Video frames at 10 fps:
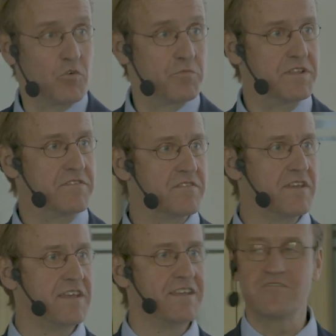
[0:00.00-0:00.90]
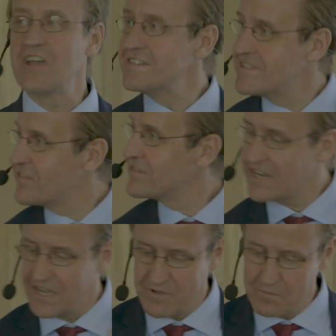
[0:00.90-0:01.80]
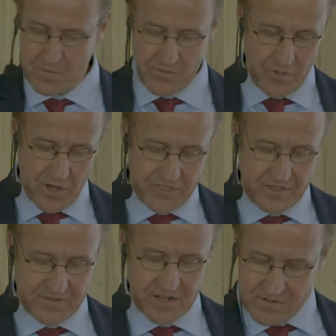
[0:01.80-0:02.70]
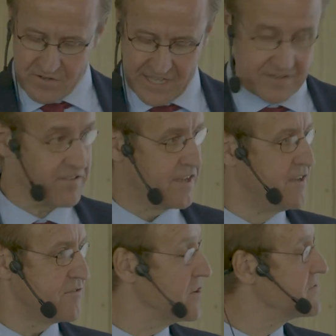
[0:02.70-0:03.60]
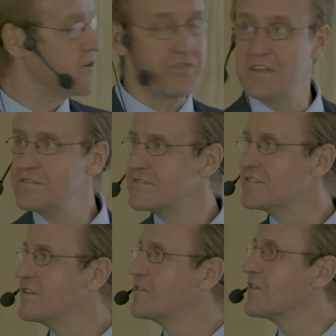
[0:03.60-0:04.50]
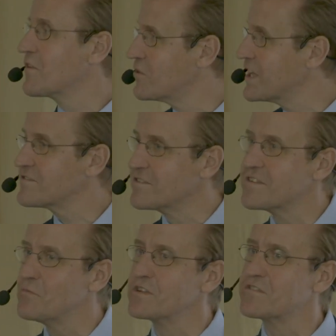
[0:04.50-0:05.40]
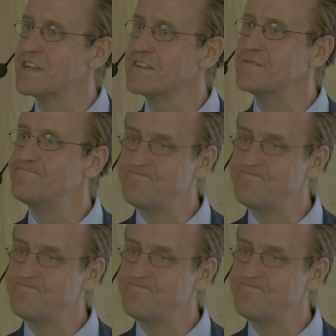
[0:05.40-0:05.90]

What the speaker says: movements. Just at the time when people thought there is little connection, turns out the connection is somewhat greater.